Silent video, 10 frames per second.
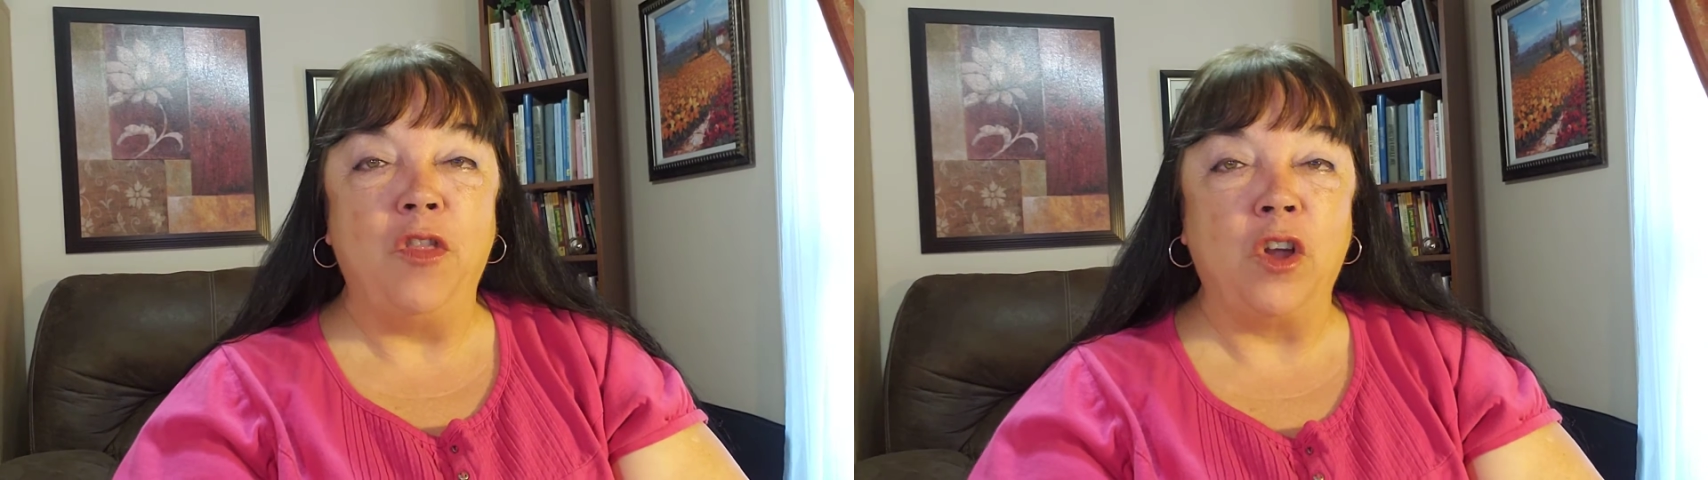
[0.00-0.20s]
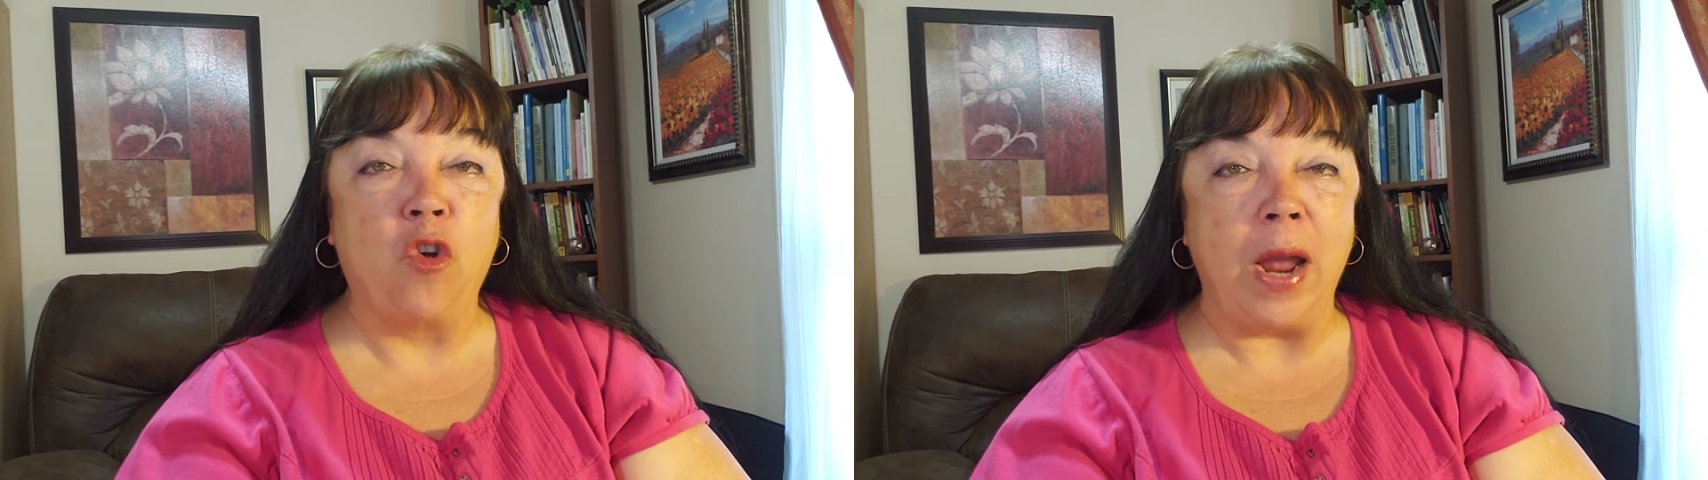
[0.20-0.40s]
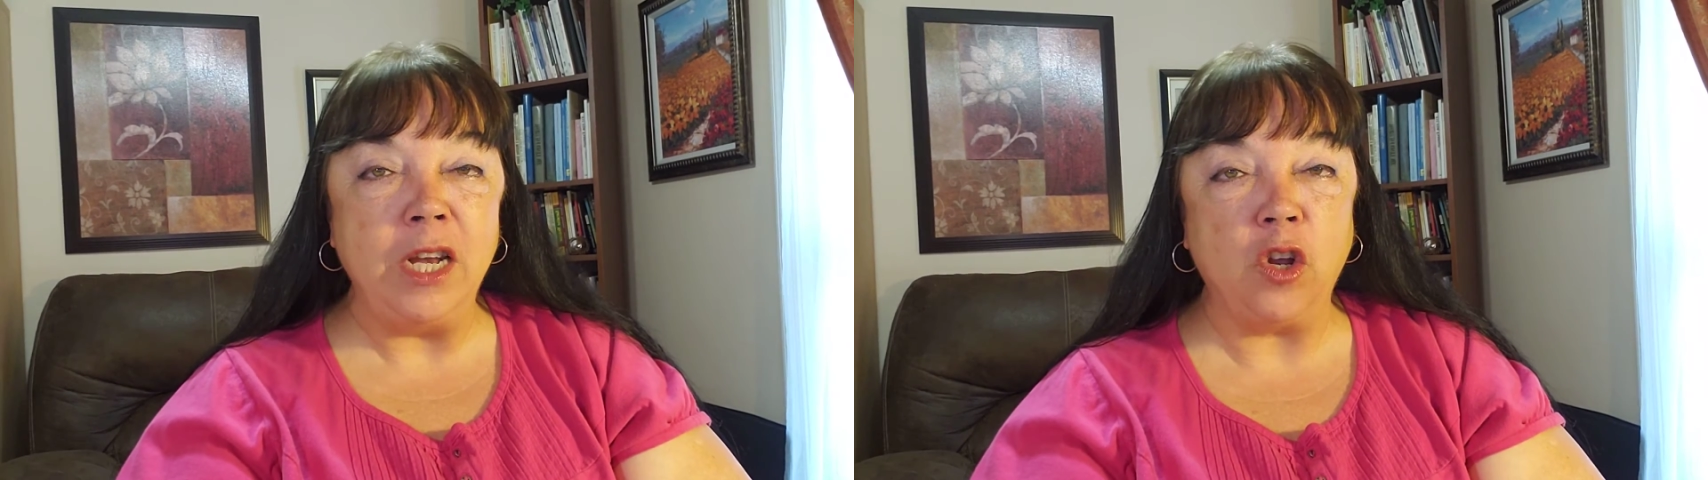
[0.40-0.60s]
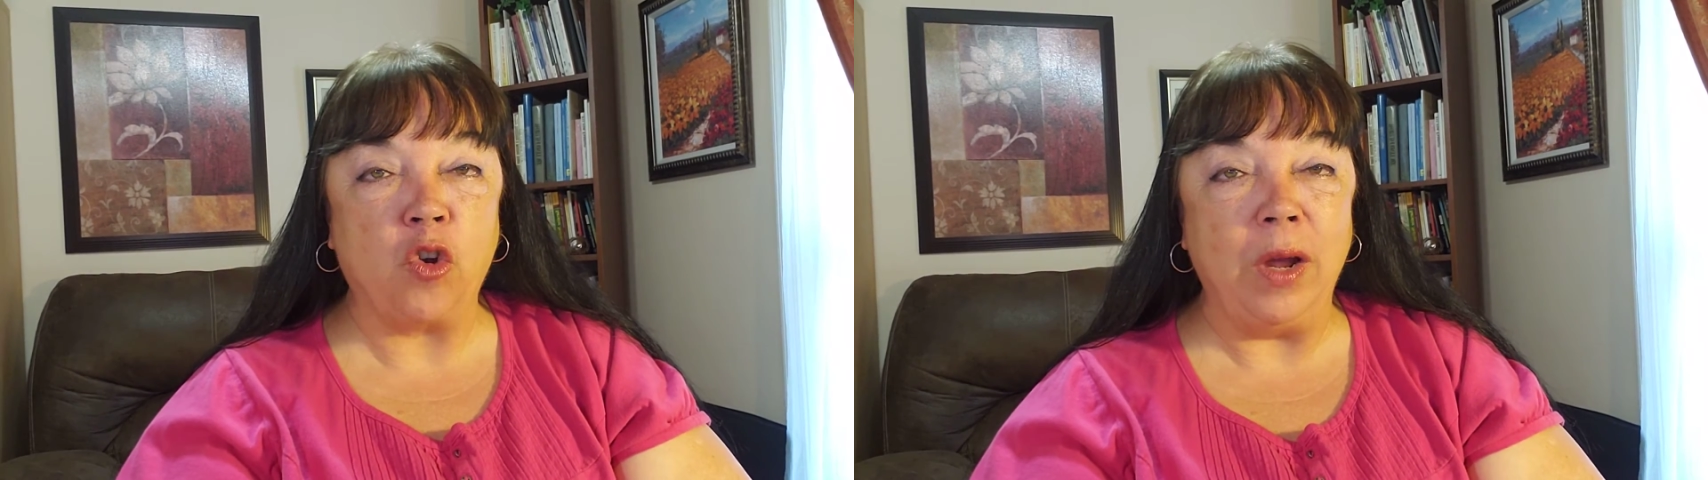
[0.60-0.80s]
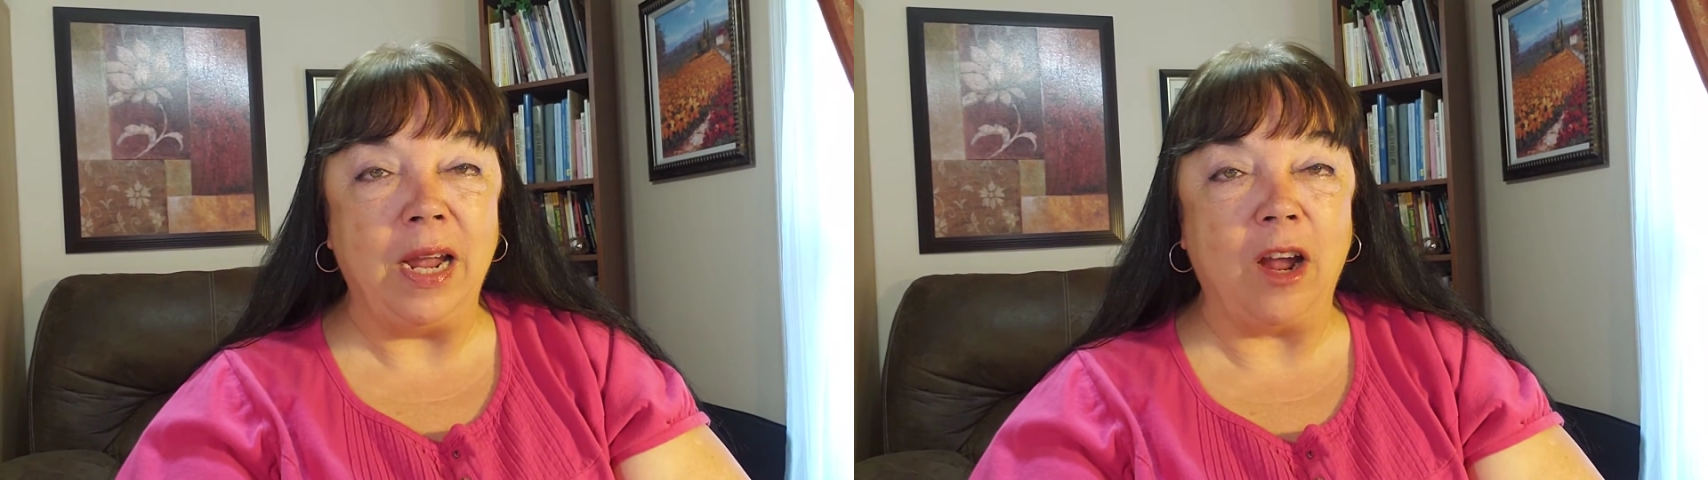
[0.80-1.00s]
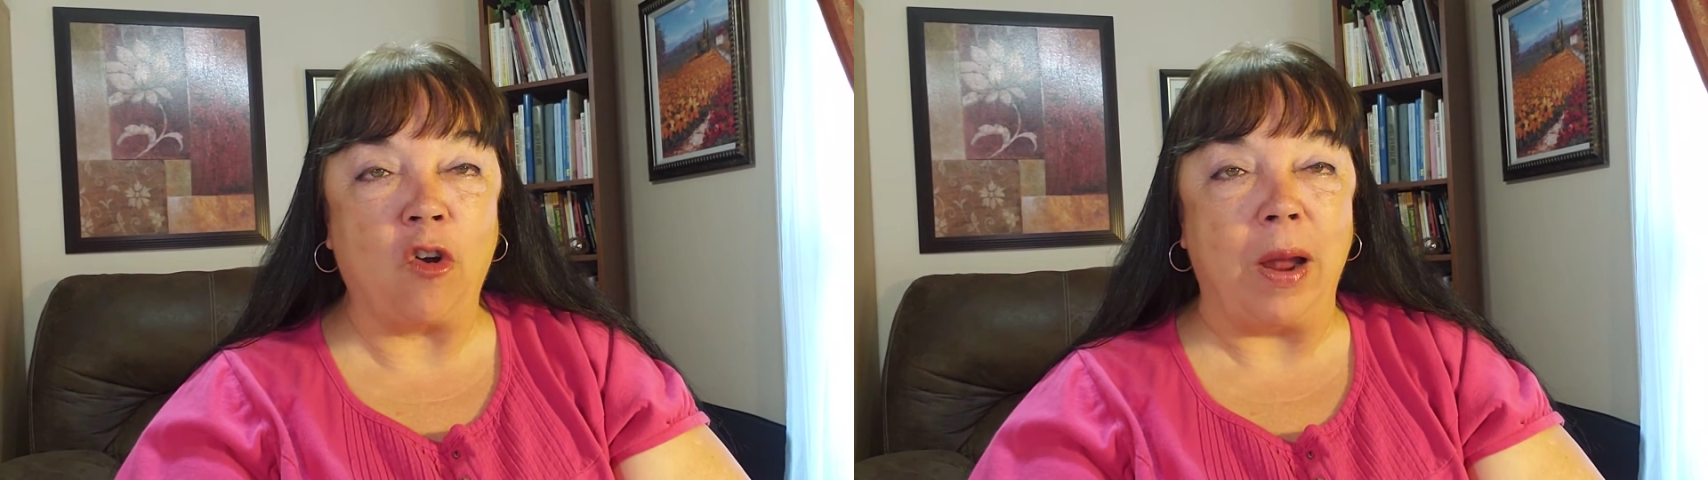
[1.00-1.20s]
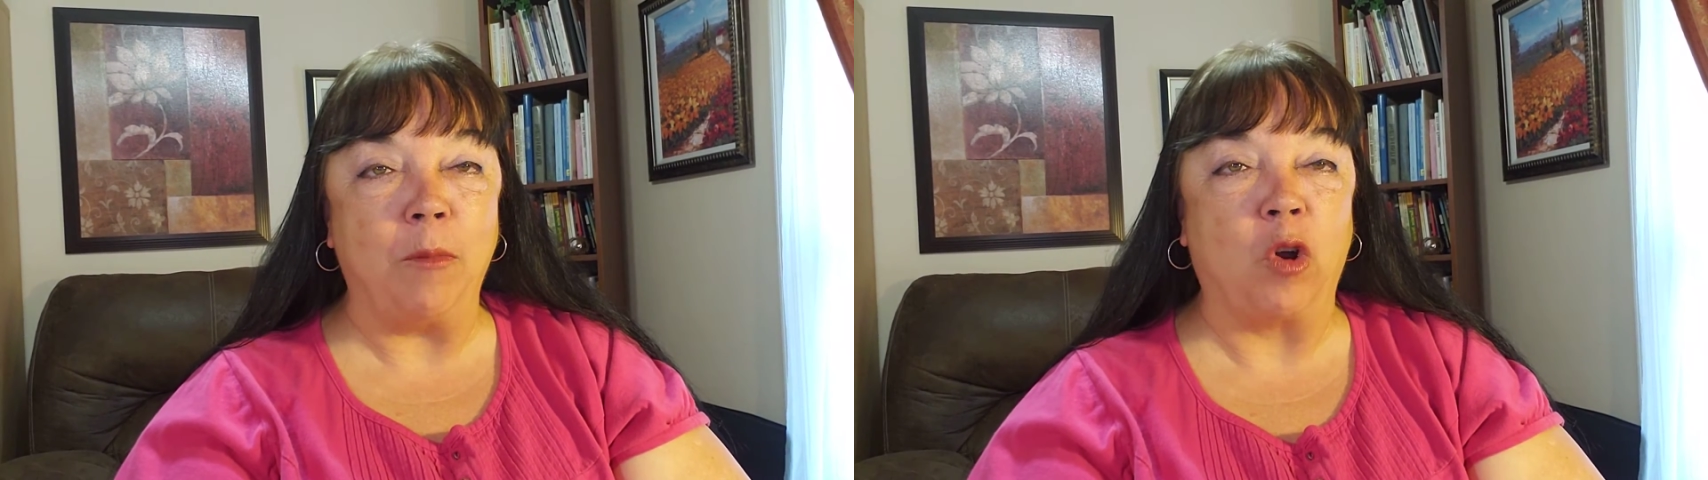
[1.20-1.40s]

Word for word: The great Greek grape